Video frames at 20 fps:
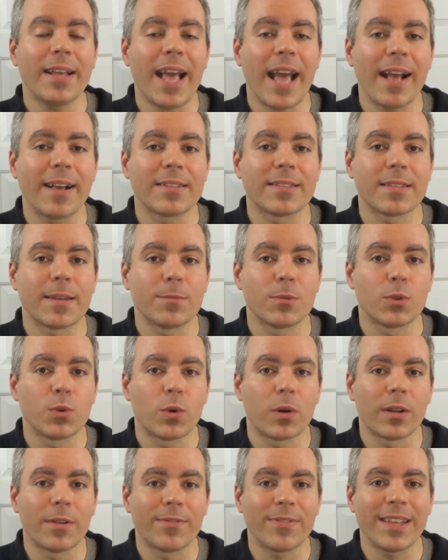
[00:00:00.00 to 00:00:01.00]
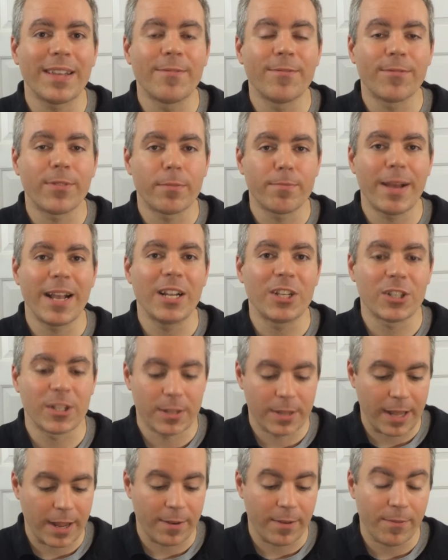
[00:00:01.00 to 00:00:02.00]
has some sort of
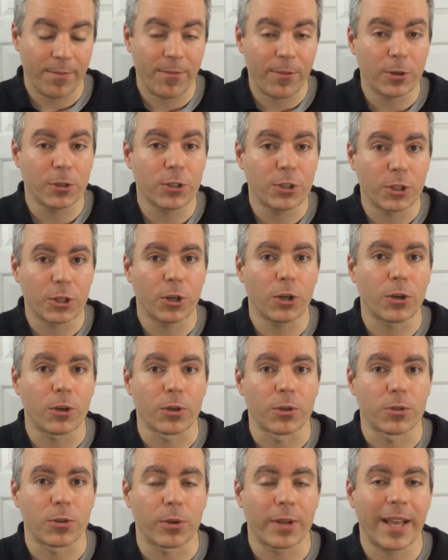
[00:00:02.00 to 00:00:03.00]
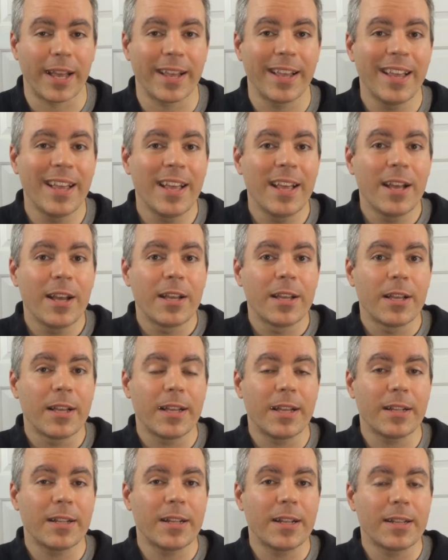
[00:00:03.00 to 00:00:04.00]
inflammation that first occurs, okay,
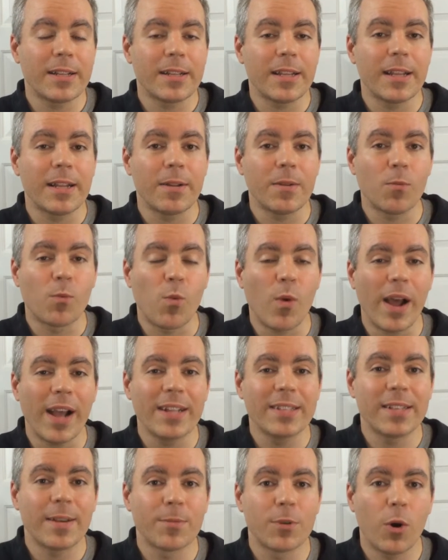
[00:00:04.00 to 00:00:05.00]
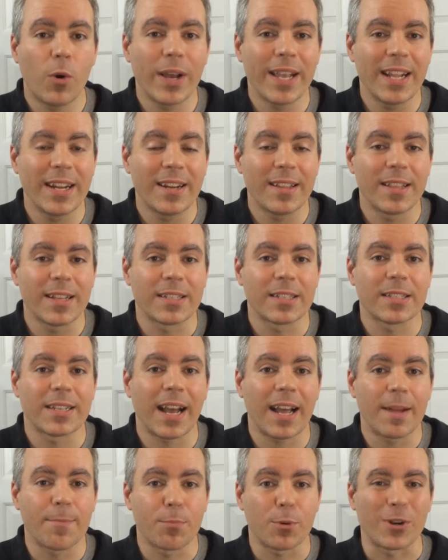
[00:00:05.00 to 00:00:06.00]
it winds up going into this
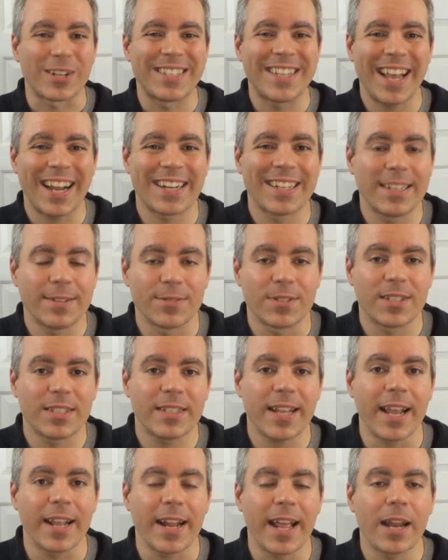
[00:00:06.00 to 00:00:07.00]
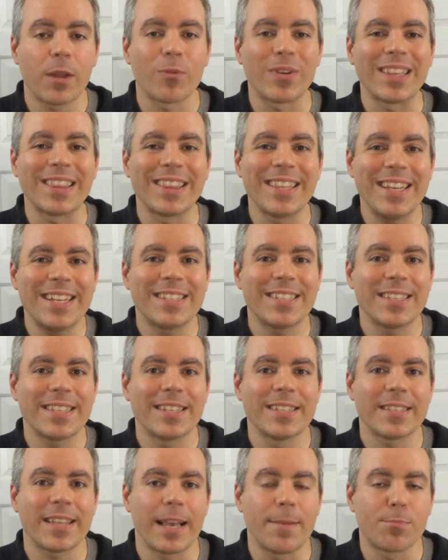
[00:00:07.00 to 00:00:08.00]
kind of protective state, and it
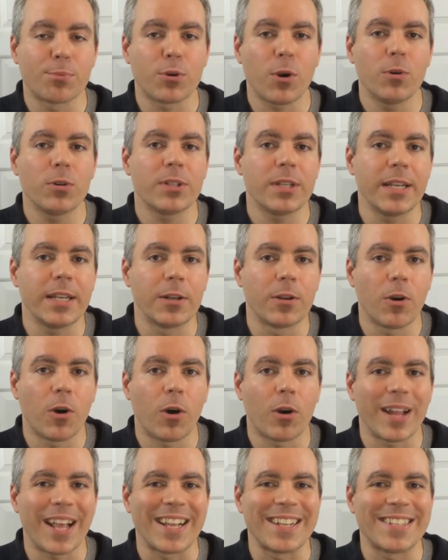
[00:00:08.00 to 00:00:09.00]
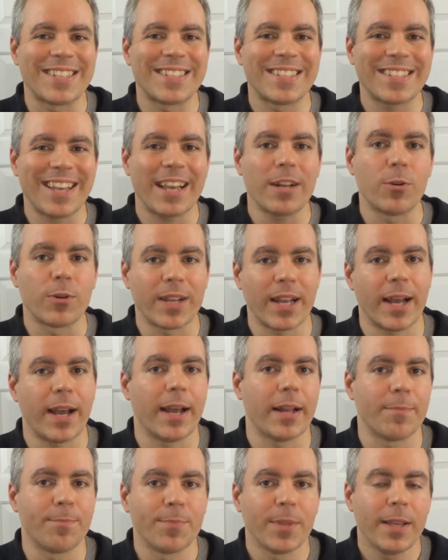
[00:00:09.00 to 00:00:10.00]
releases a protein called a
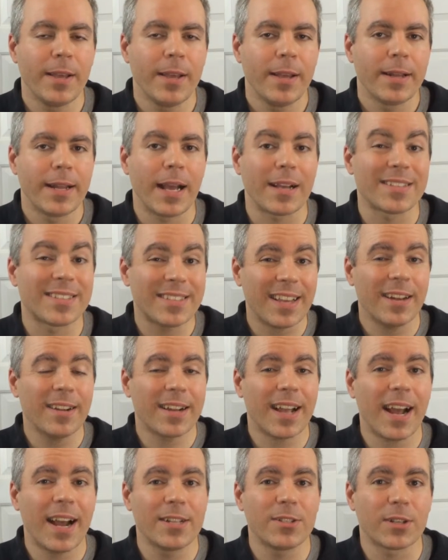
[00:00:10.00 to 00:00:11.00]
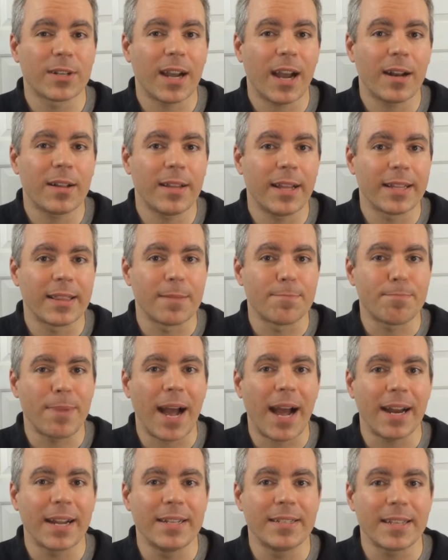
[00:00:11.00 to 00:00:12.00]
cytokine. Now, cytokines are kind of like the
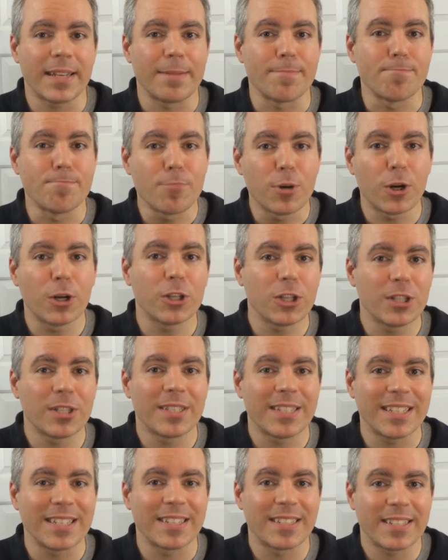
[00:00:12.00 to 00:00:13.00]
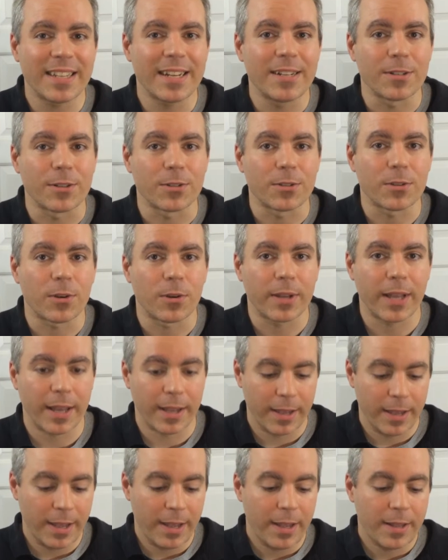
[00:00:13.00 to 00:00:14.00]
body's emergency signals,
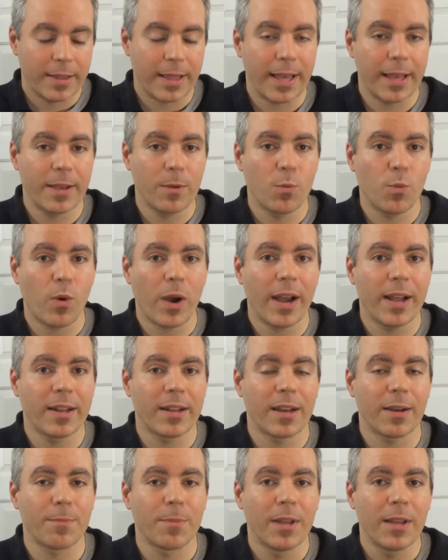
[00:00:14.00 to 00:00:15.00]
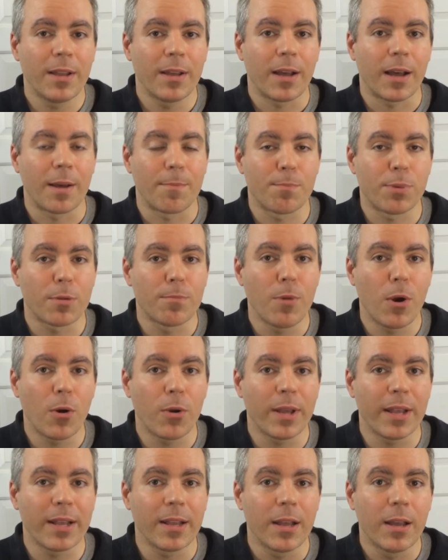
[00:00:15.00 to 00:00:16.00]
okay? They wind up
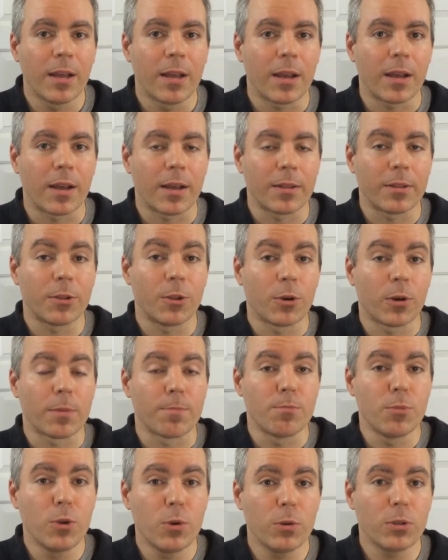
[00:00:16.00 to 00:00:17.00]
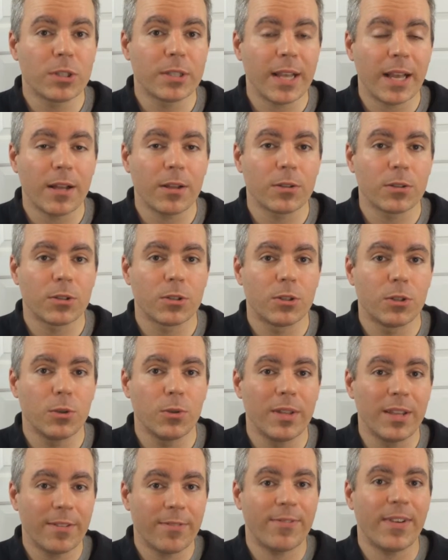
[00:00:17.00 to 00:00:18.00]
promoting your immune cells to
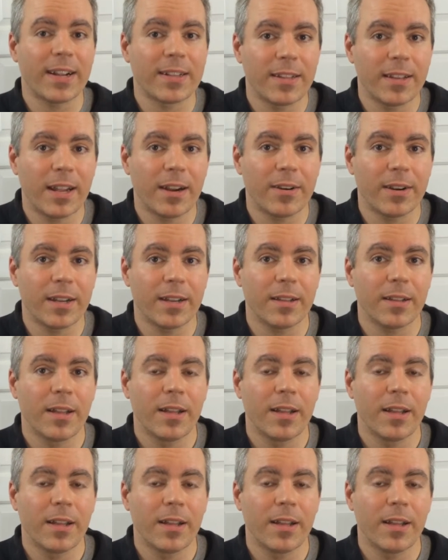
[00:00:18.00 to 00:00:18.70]
the affected area,